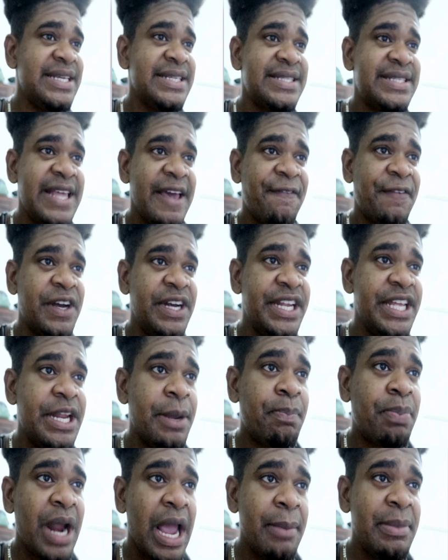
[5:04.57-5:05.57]
is definitely
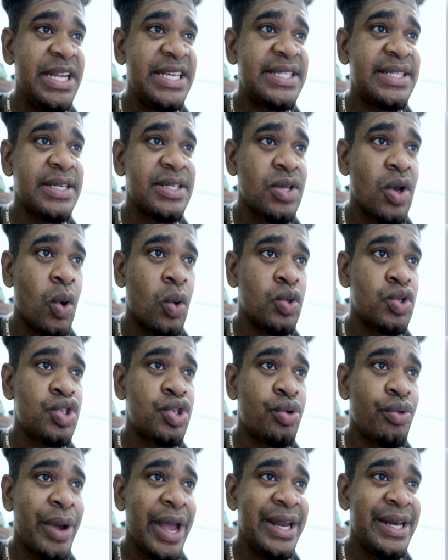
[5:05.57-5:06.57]
the prime minister's
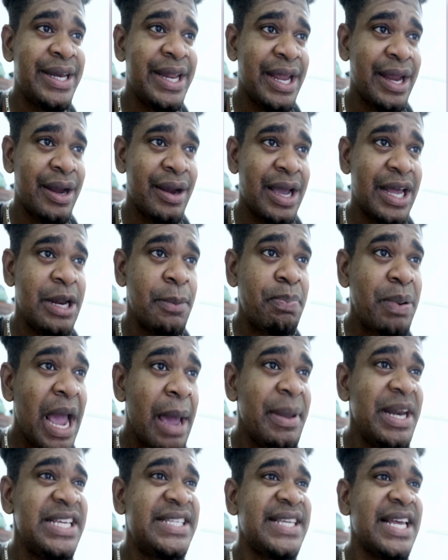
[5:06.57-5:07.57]
house right there. And the
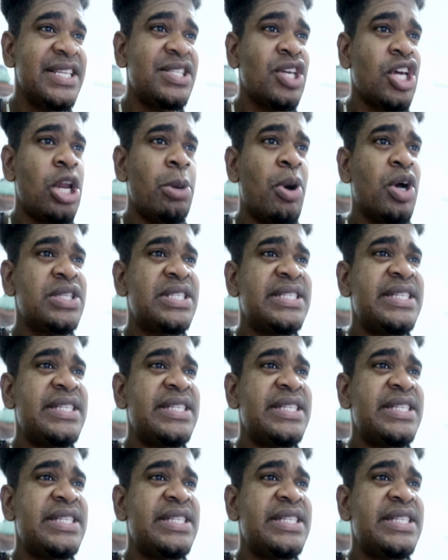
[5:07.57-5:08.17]
prime minister is talking about